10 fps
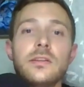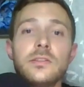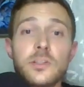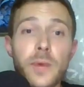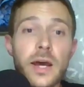
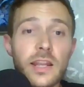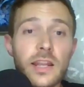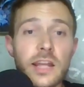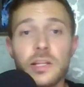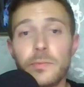Despite
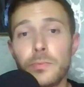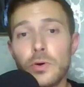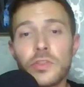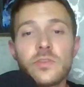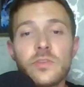allegedly
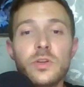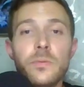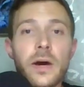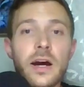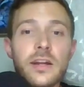both having new
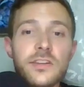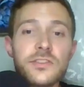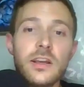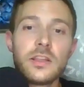partners,